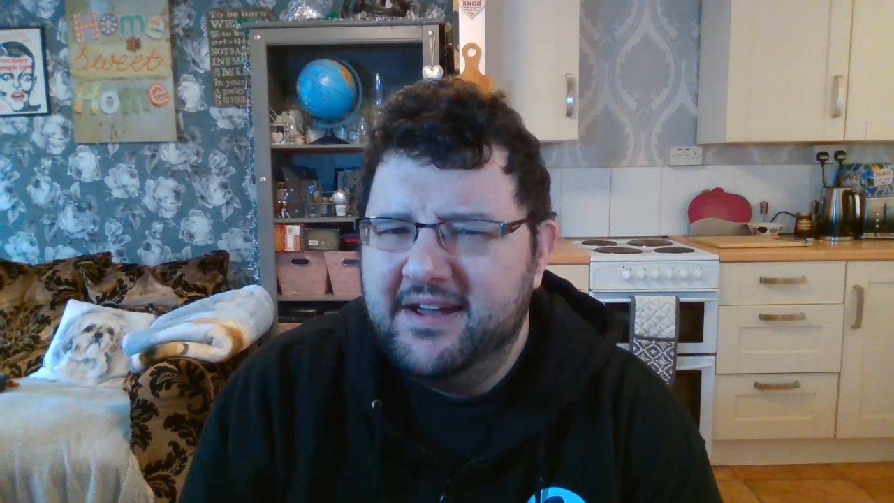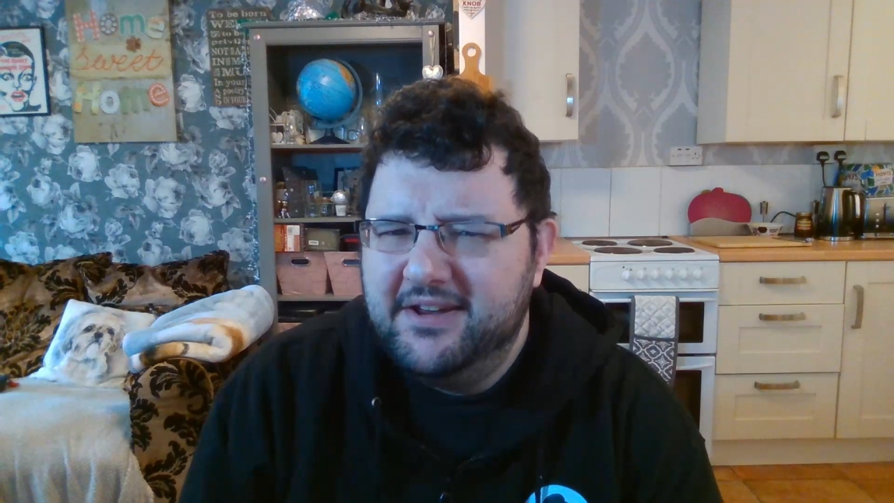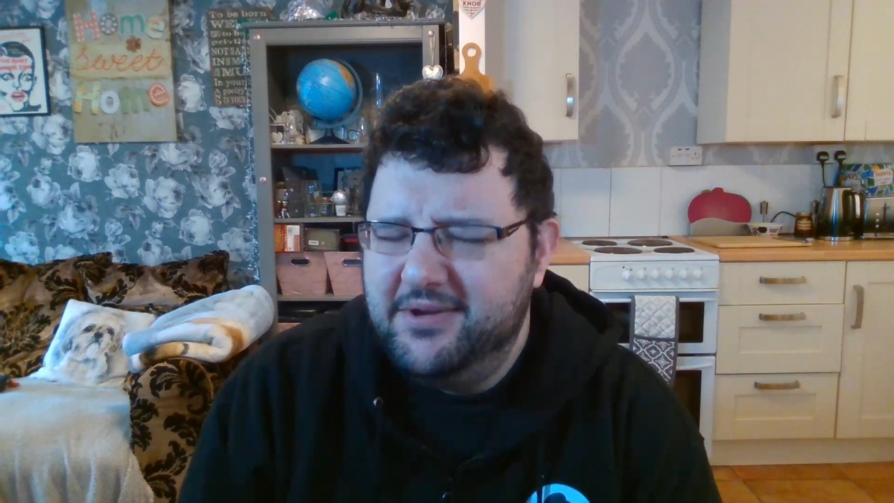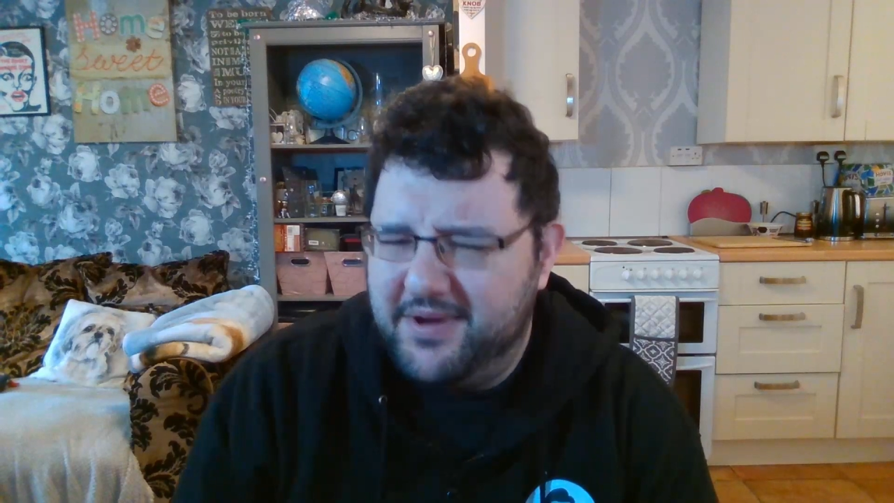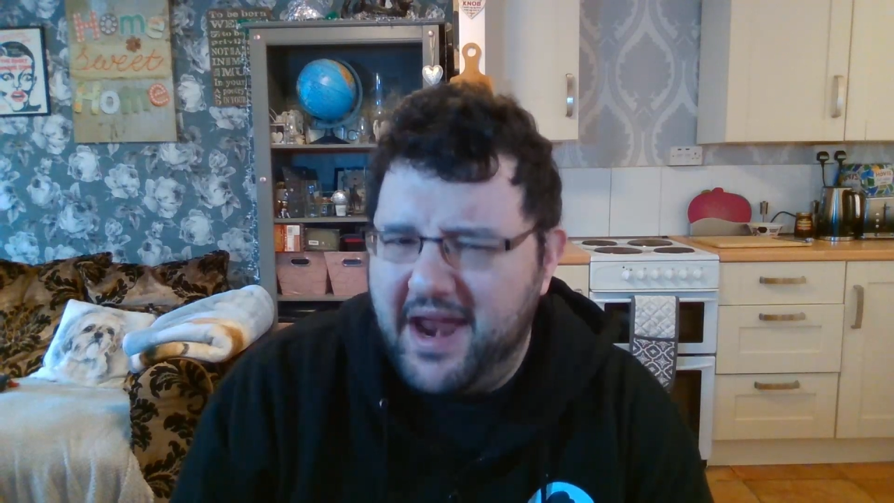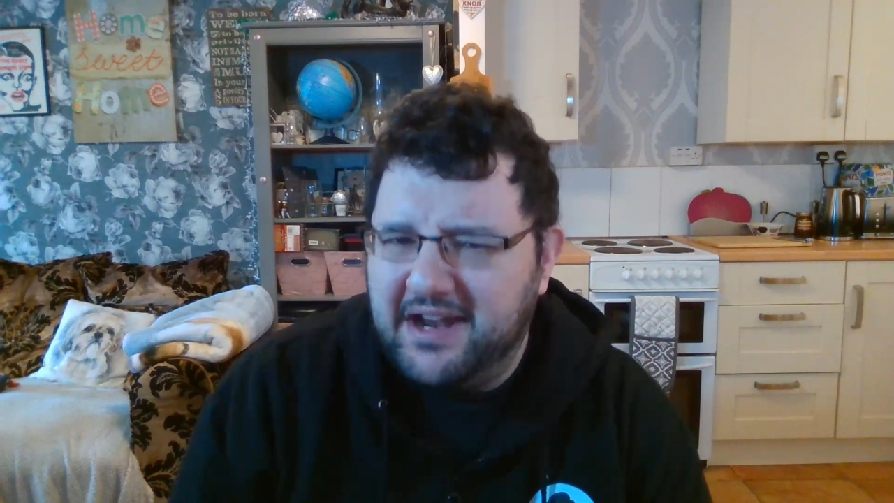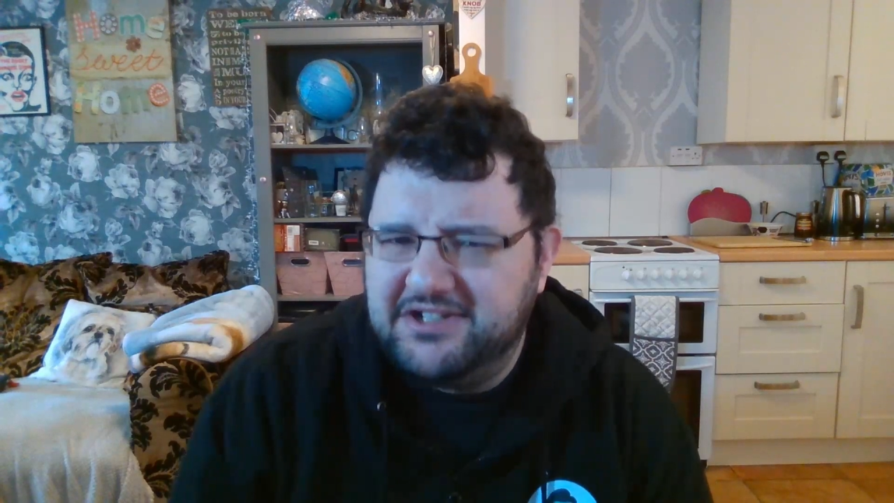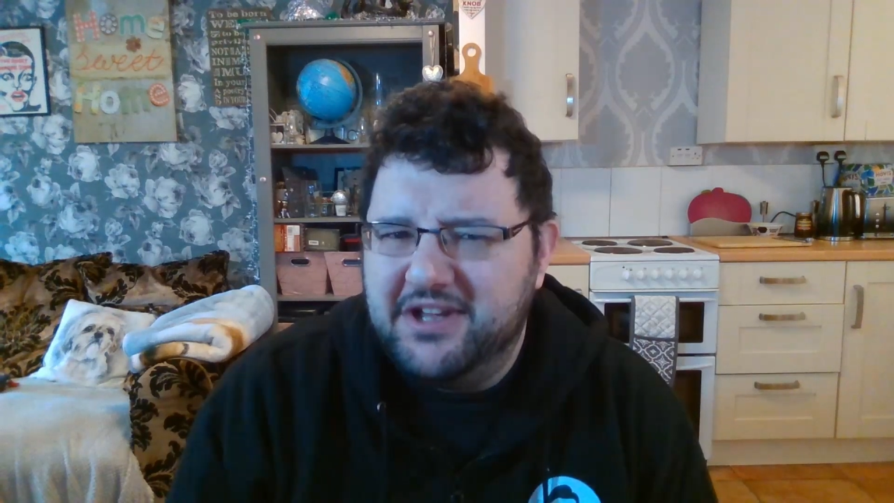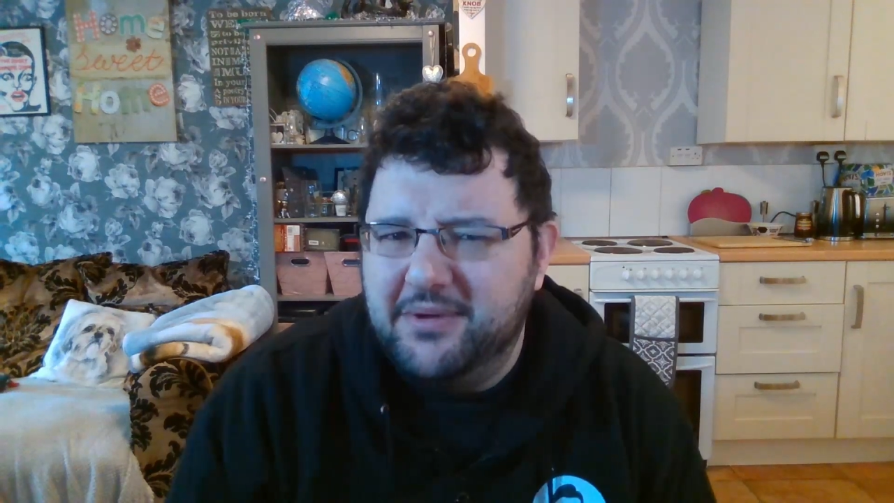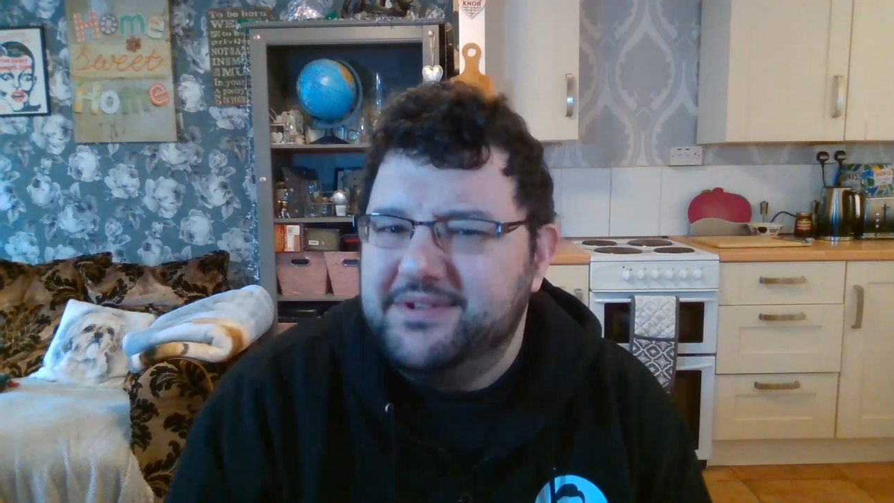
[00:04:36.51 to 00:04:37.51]
You can
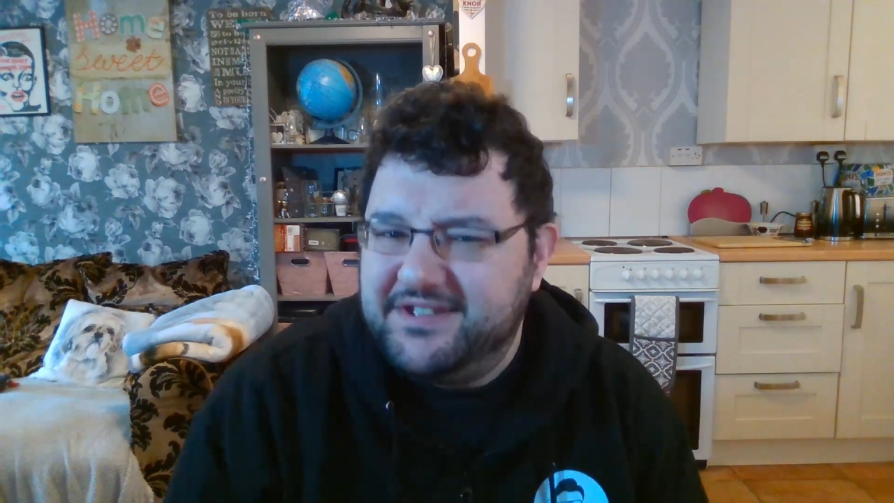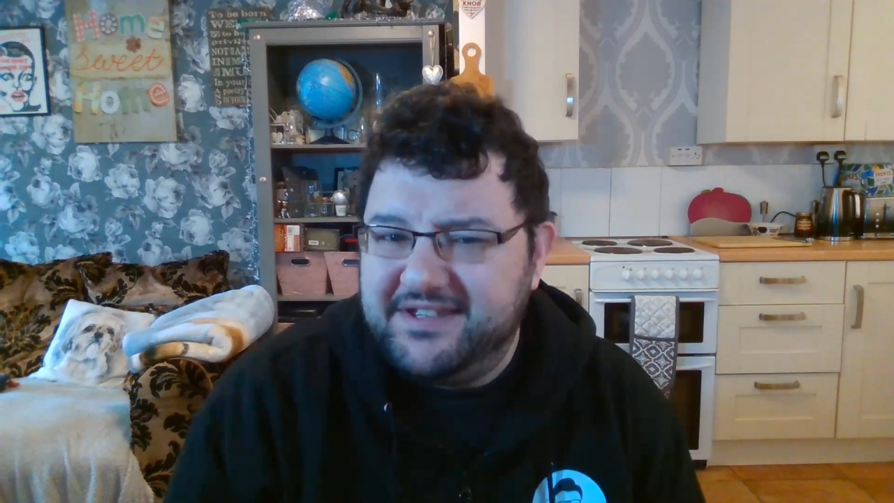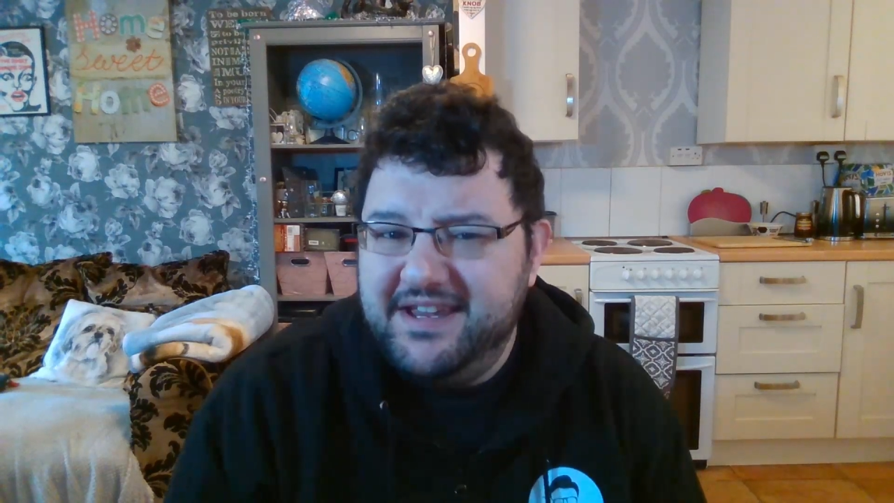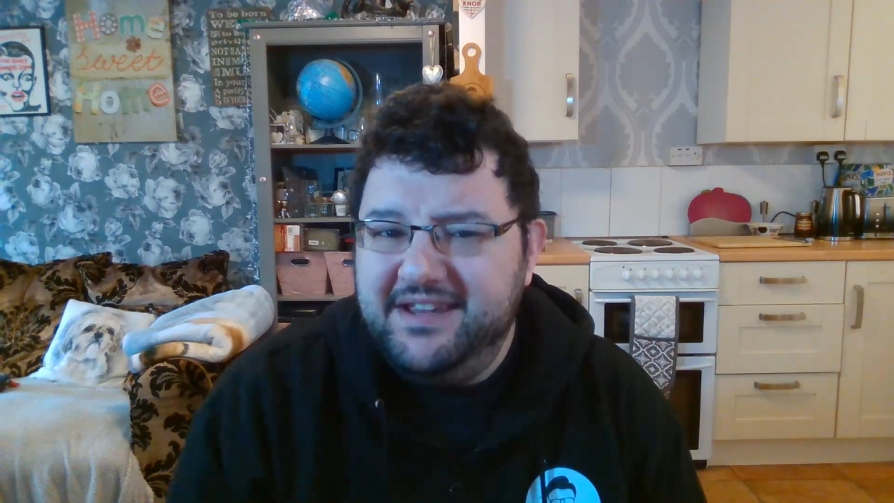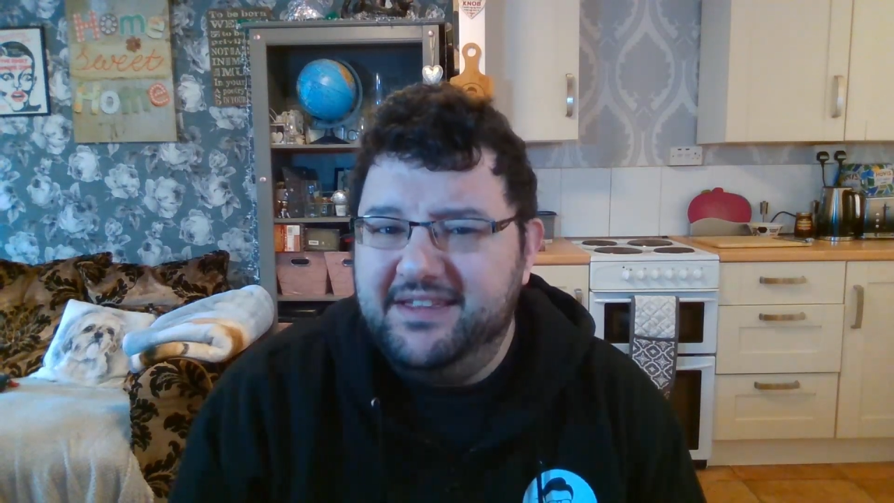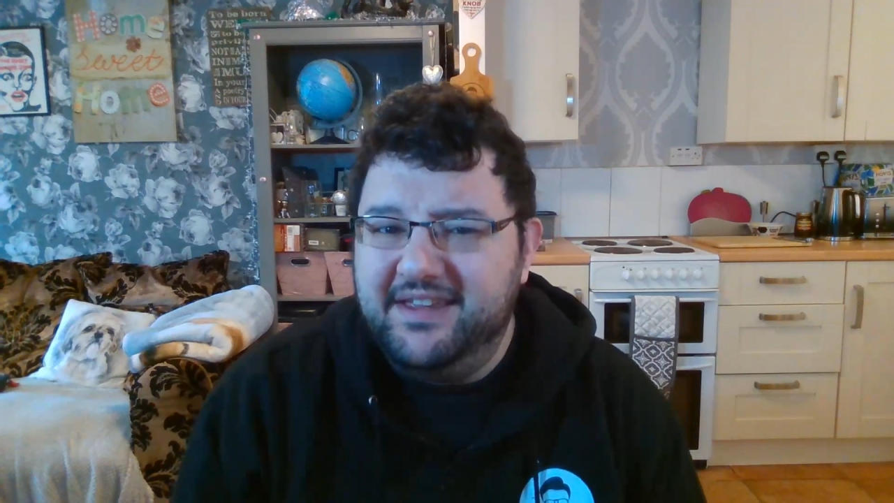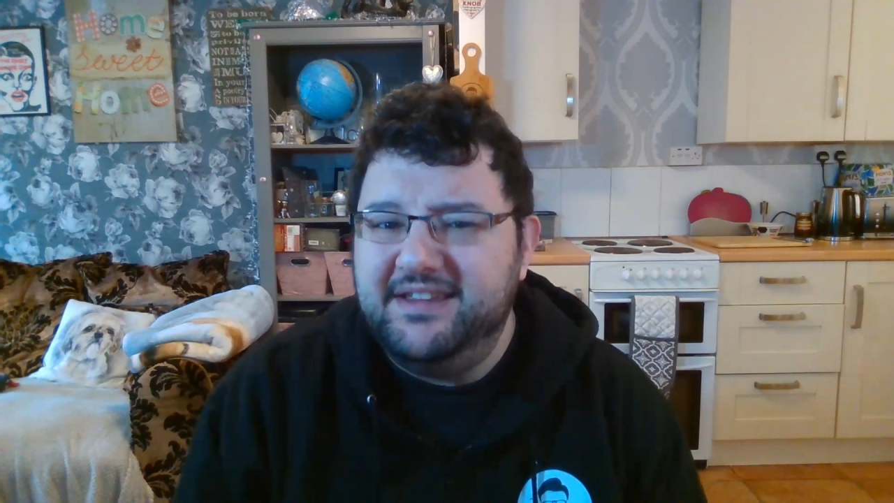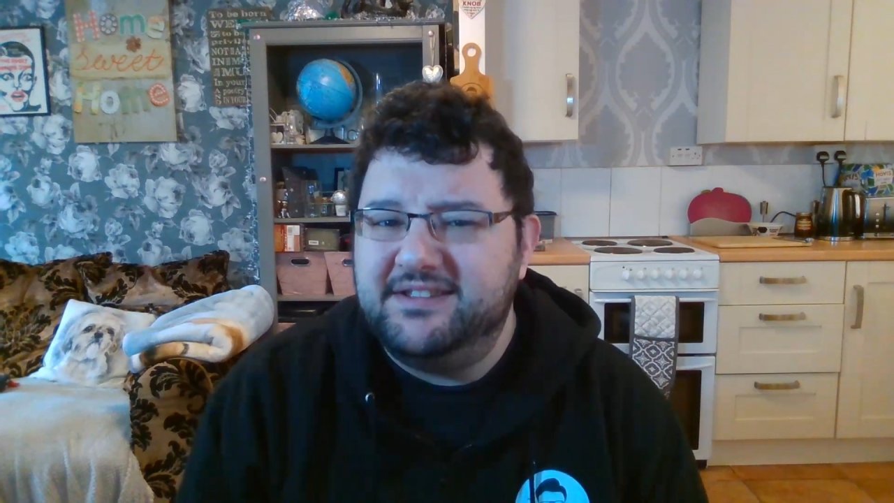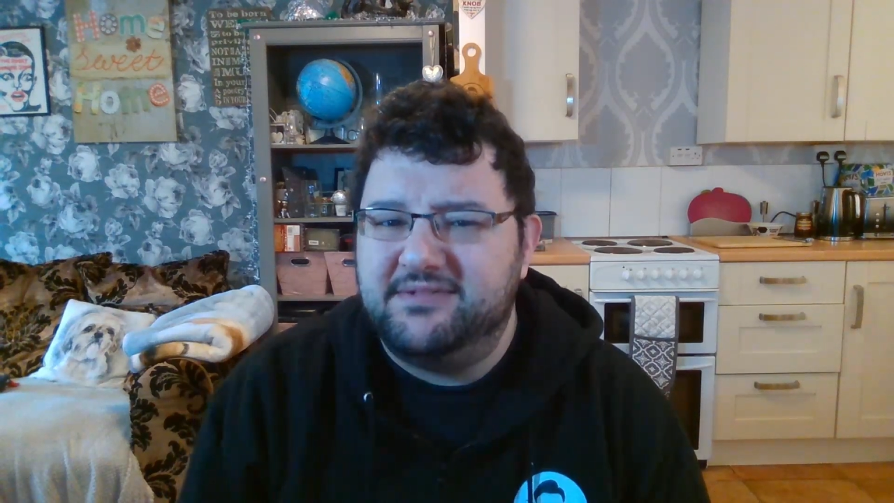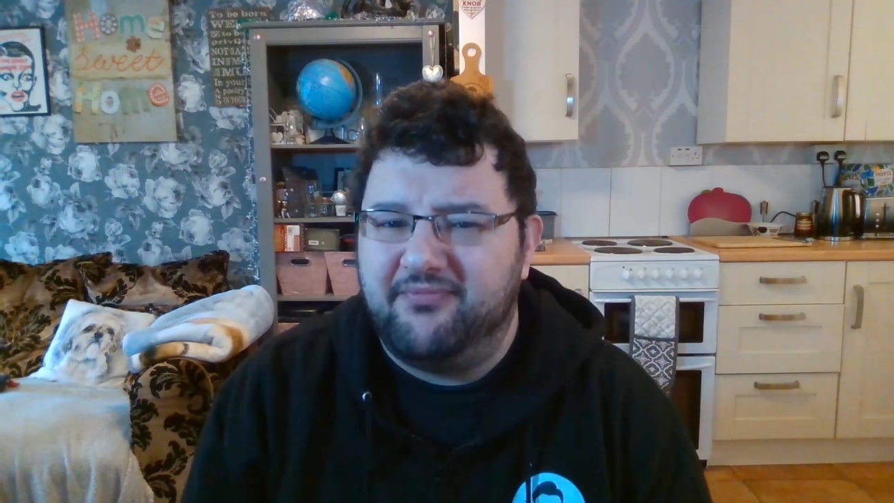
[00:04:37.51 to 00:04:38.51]
actually go and see
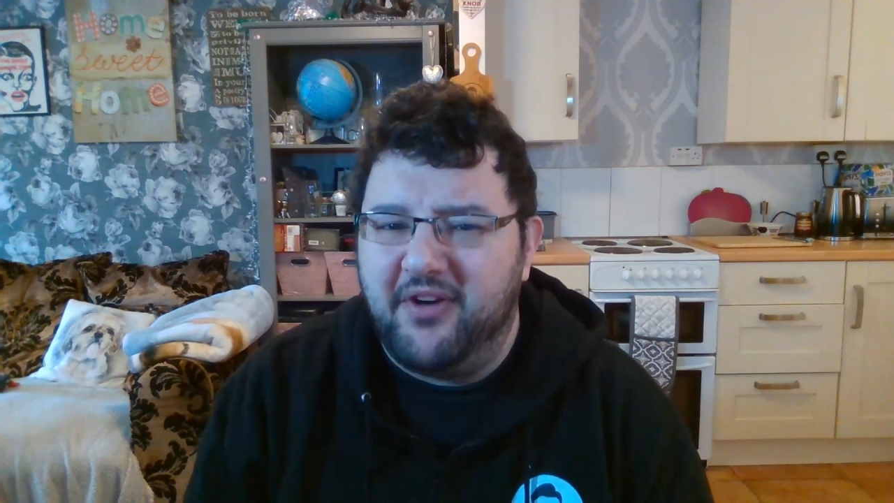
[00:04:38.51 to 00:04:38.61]
these